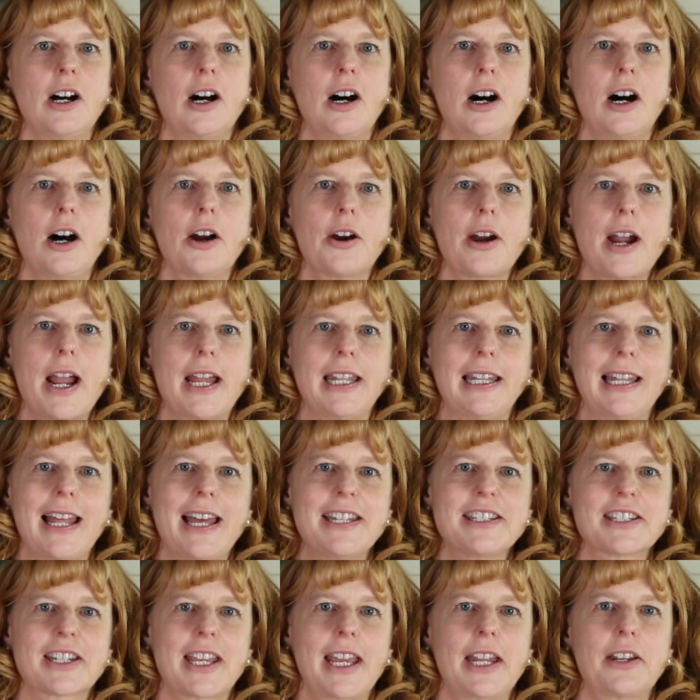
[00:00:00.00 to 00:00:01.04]
All right,
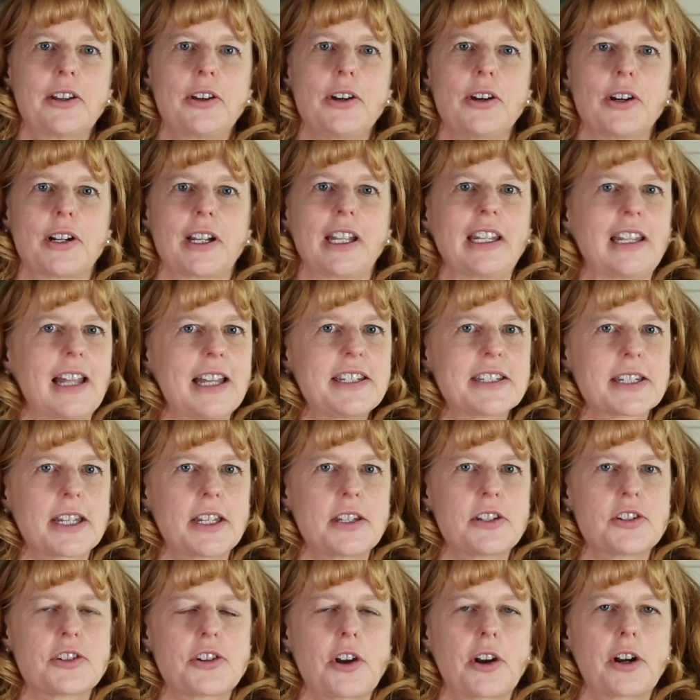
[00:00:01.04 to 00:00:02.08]
let's get cooking. Let's get
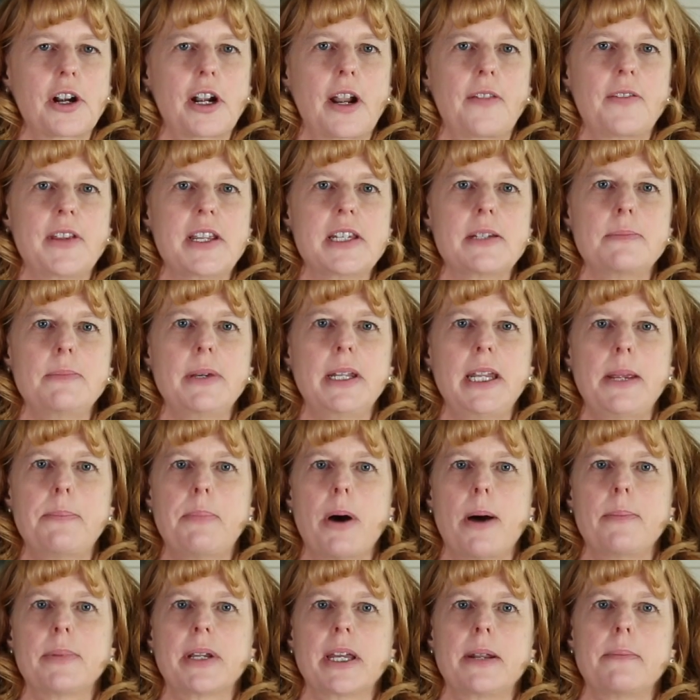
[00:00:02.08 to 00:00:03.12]
started on these mini
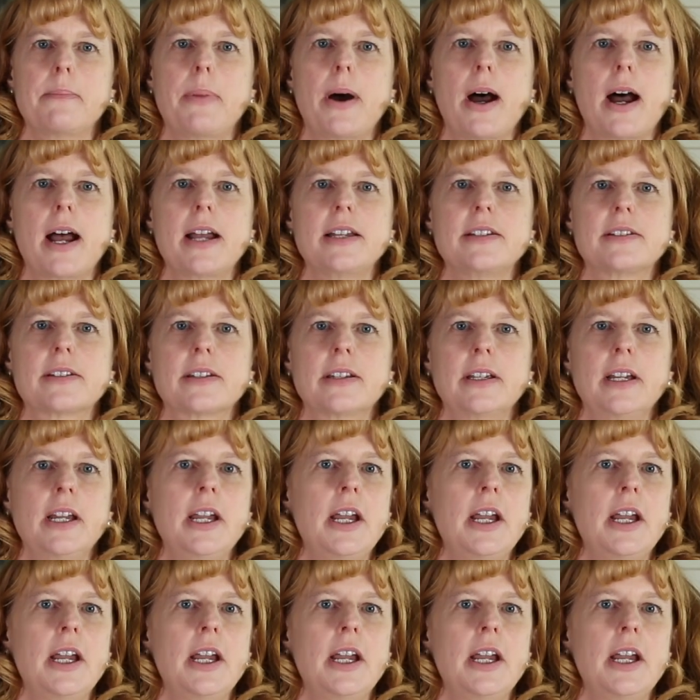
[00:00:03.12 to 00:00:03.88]
pumpkin pies.